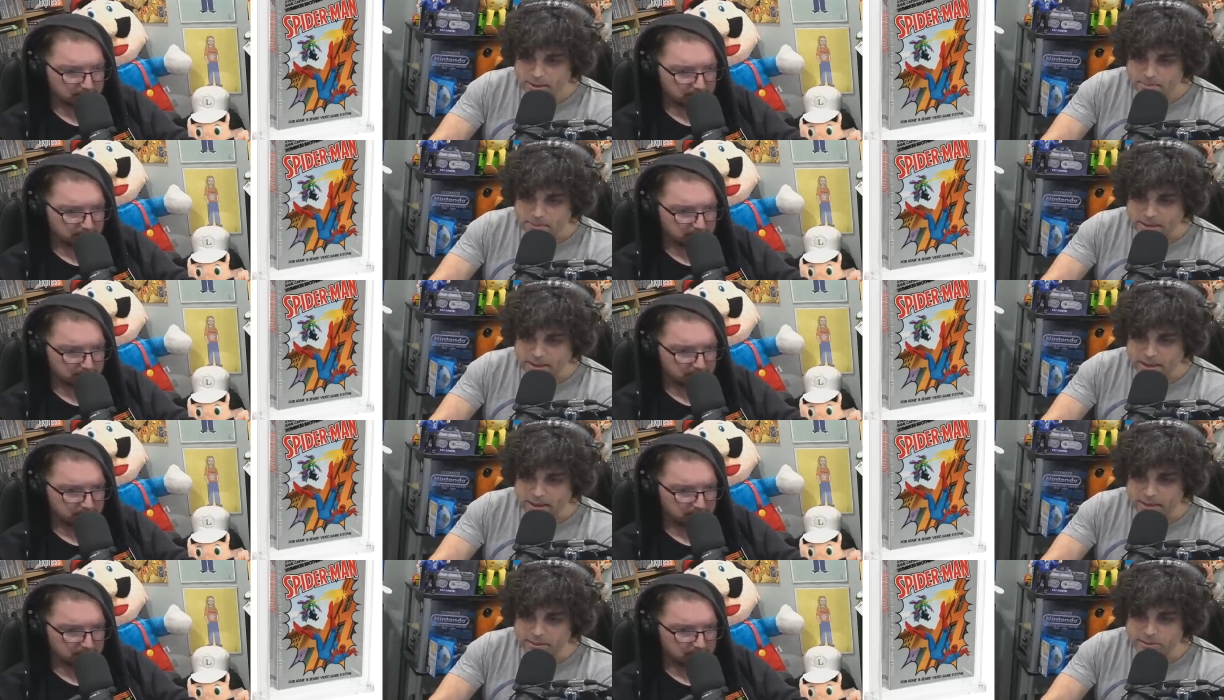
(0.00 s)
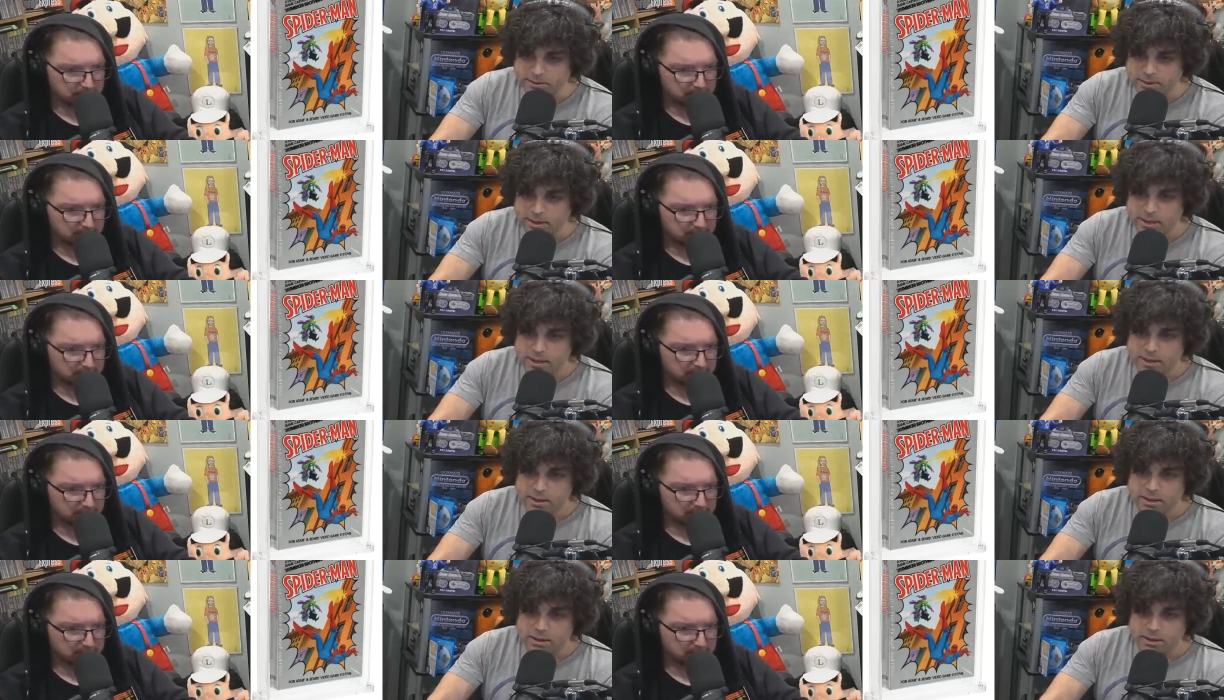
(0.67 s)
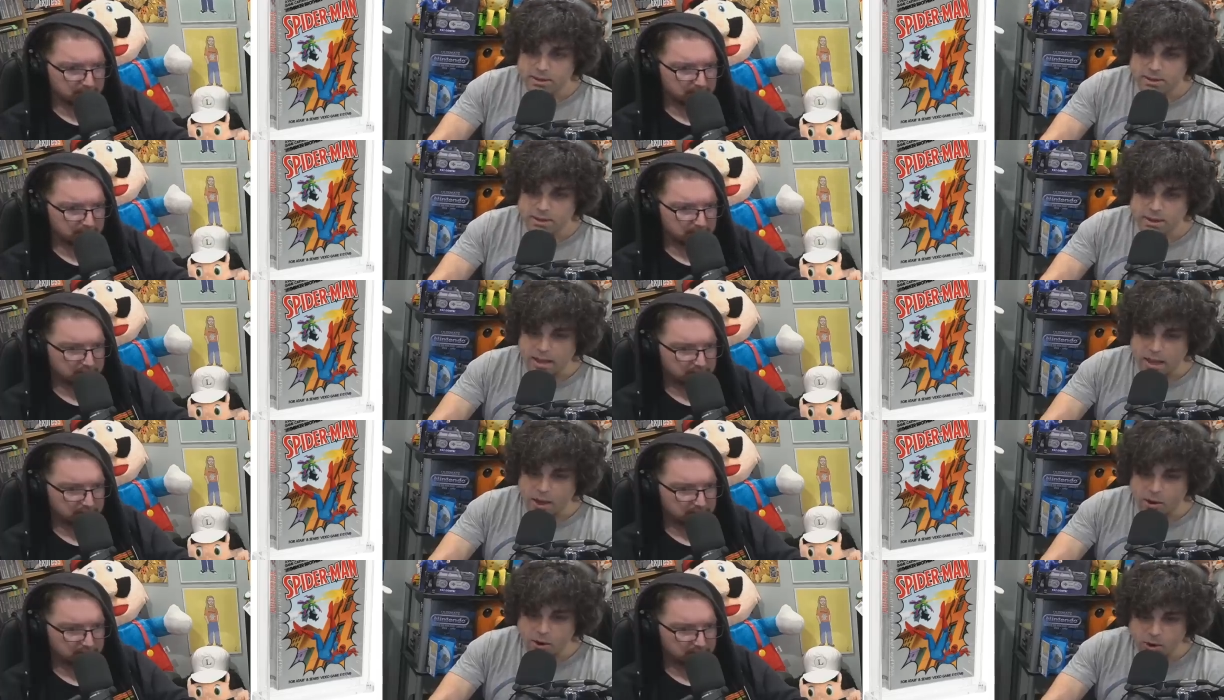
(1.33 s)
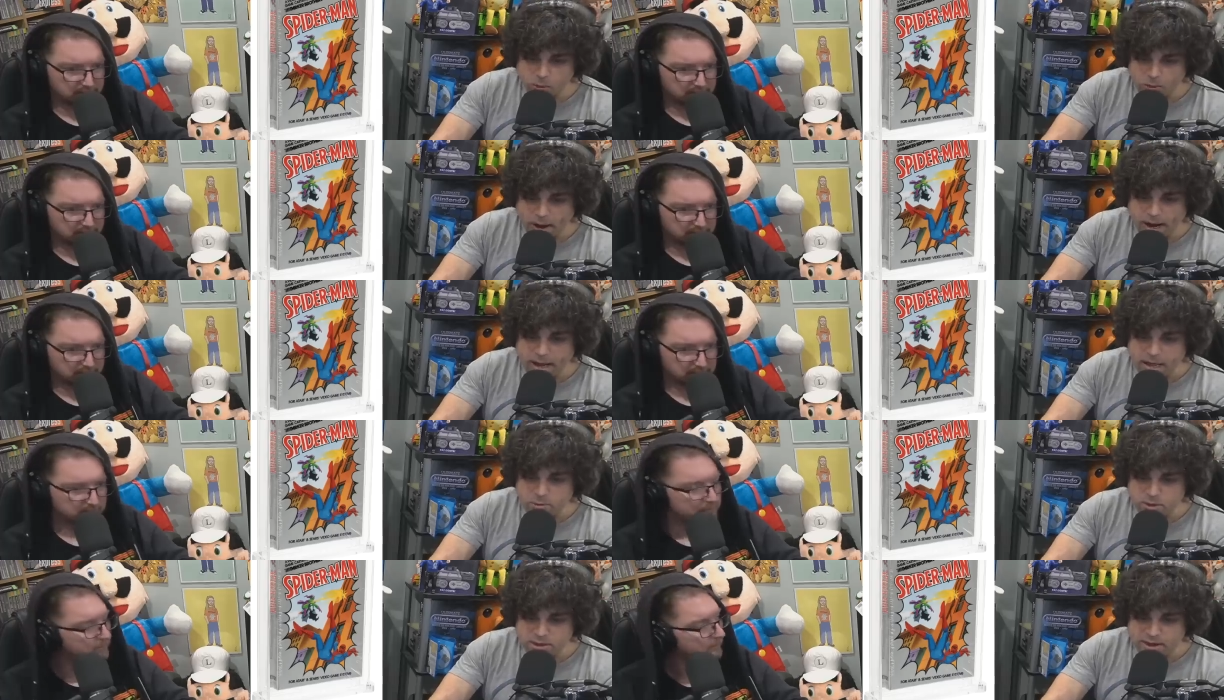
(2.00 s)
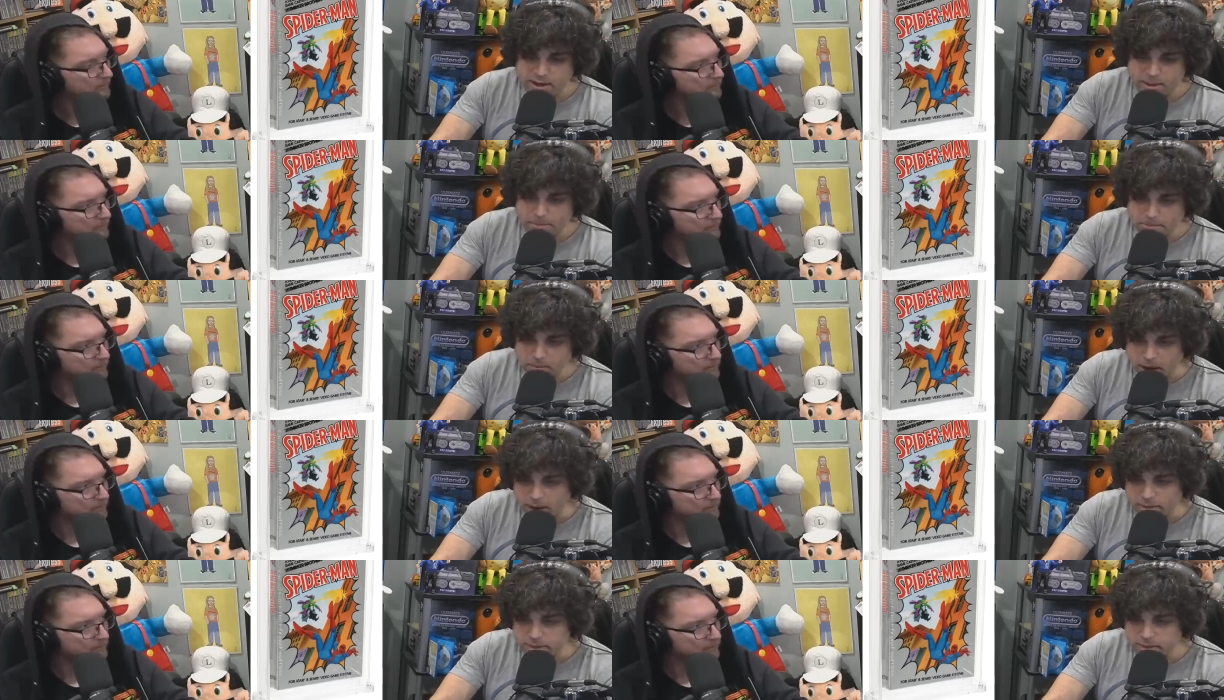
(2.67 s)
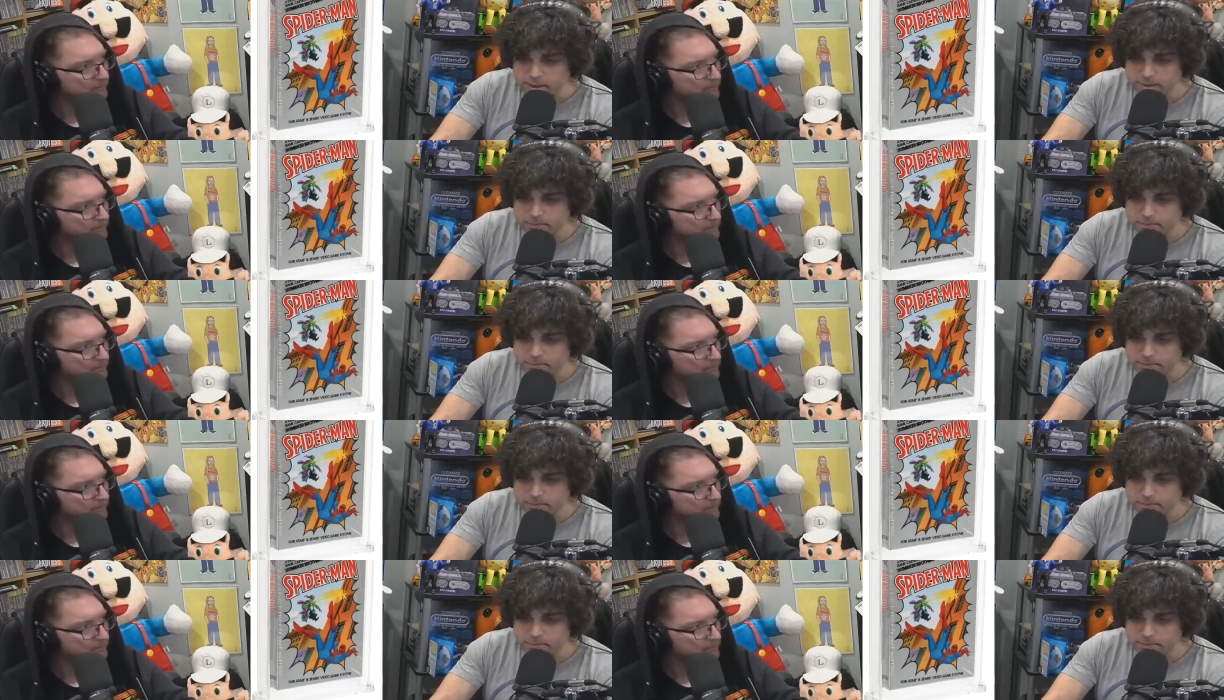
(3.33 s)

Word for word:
Speaker 1: because already within a month